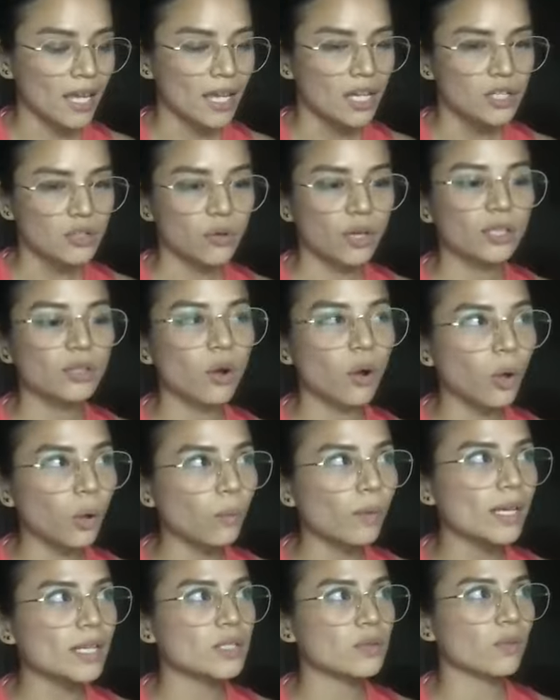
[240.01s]
So I'd
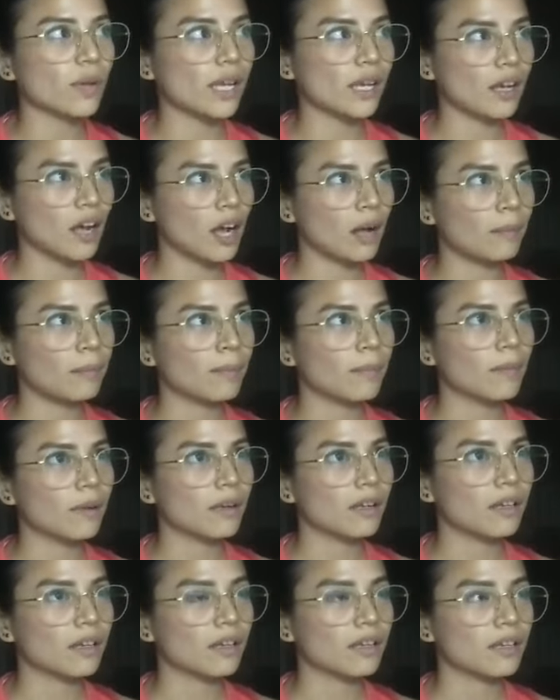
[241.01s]
always wake up
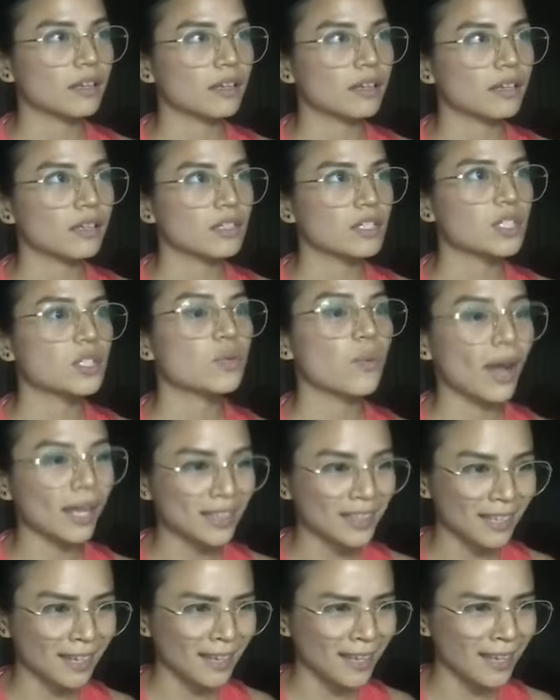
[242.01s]

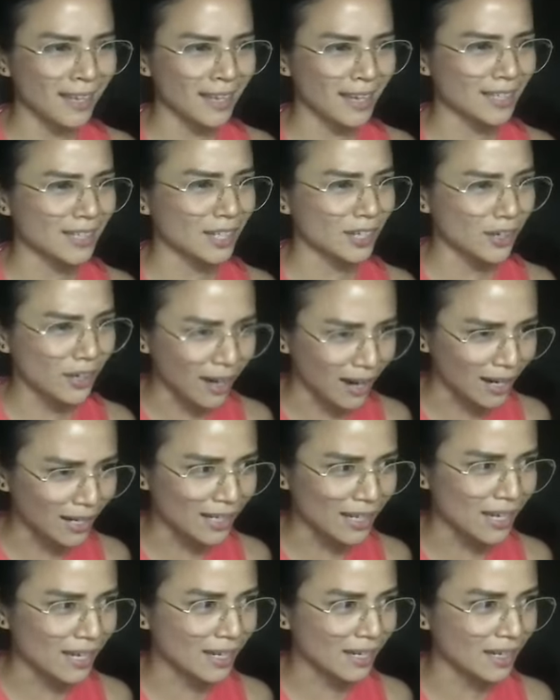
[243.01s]
sweating and
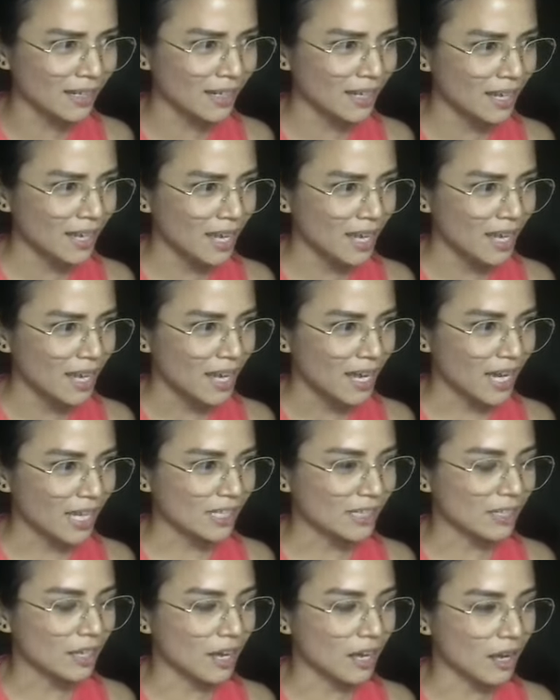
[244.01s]
crying
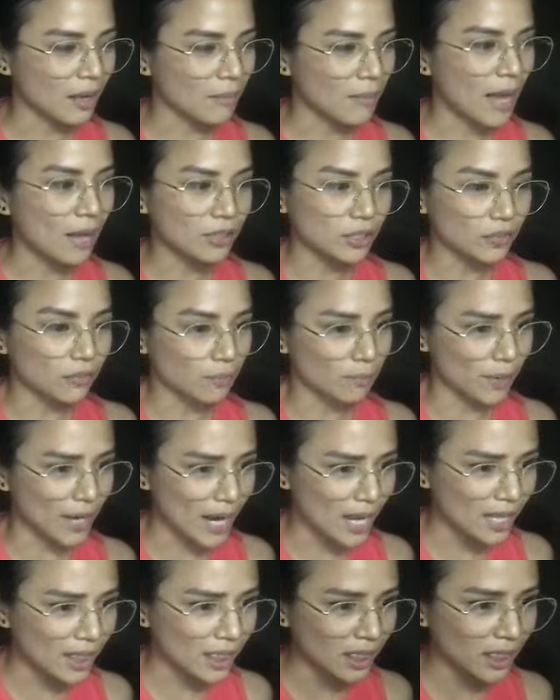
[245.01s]
and out of
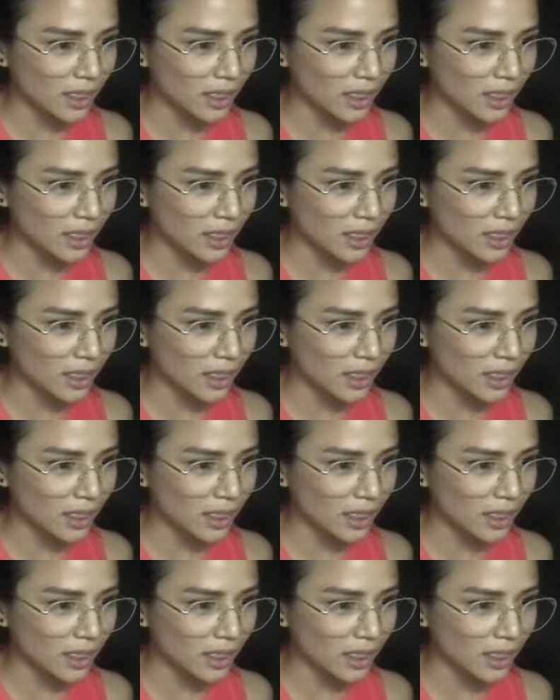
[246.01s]
breath.